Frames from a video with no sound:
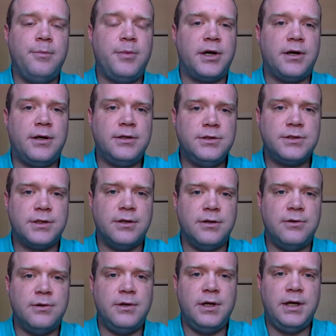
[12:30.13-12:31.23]
but
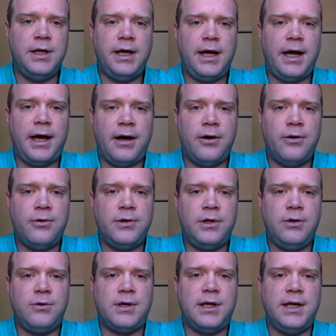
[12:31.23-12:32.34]
also how
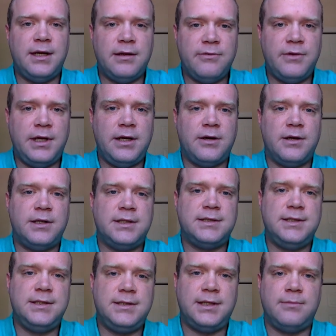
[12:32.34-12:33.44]
you can innovate on
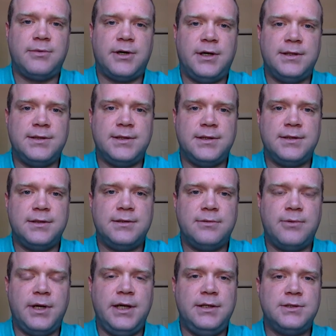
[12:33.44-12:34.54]
existing processes,
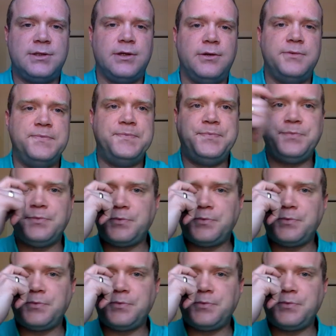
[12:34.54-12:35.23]
right? So